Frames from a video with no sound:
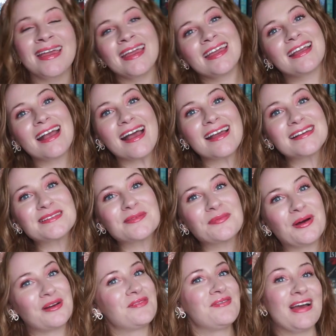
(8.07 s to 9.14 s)
Hey guys,
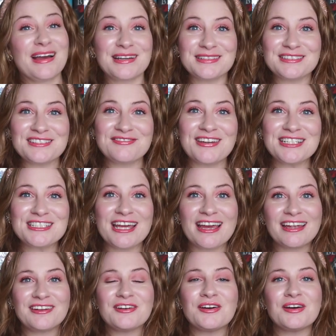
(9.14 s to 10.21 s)
welcome back to my
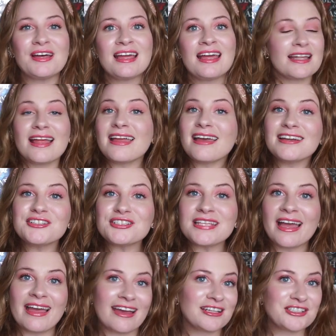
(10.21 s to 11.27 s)
channel. Today I just
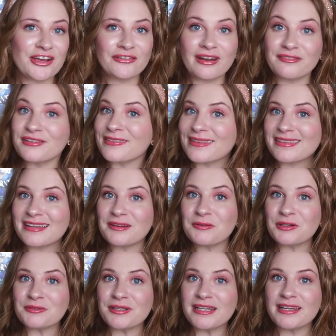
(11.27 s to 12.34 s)
hash out everything that I
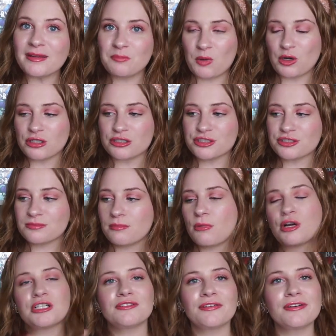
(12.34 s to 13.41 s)
want to read in March.
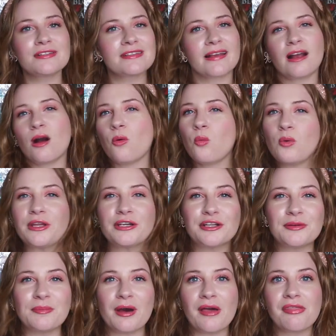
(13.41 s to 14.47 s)
March feels like a
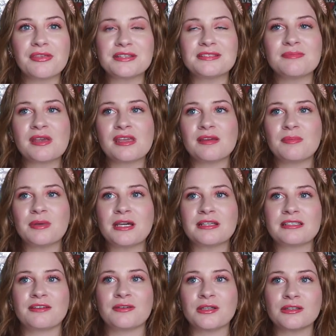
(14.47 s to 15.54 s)
weird month to me
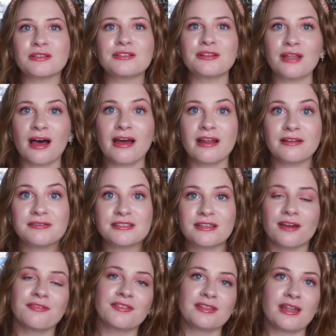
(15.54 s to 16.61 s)
because I feel like there's a lot of
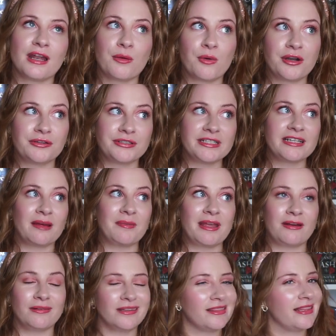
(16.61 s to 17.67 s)
stuff that I want to read coming
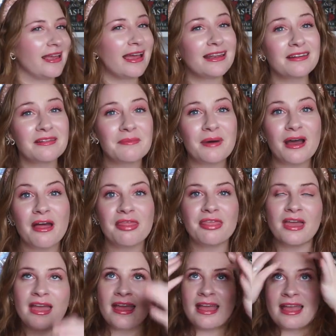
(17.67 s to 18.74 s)
out like the end of the month,
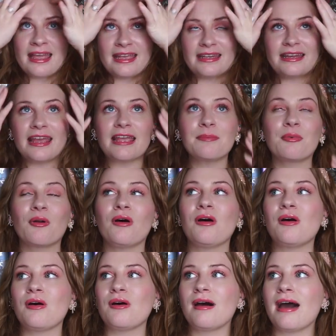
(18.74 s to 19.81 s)
in
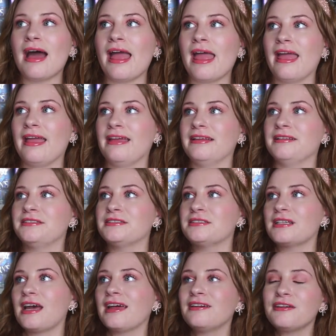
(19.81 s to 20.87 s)
April, and
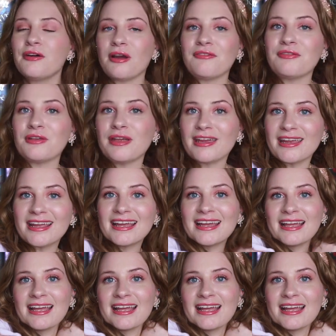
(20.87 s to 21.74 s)
I don't know, I feel like